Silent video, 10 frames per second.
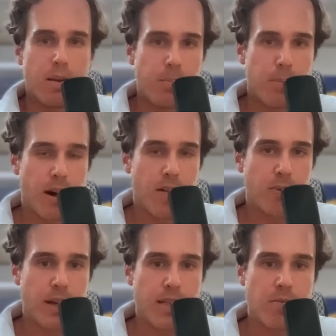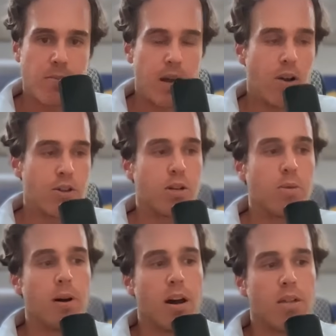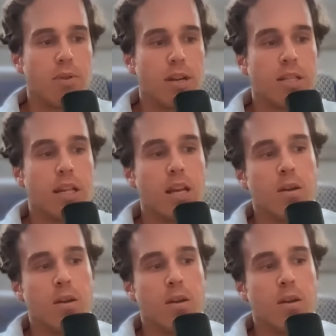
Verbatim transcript: pathways, biological pathways,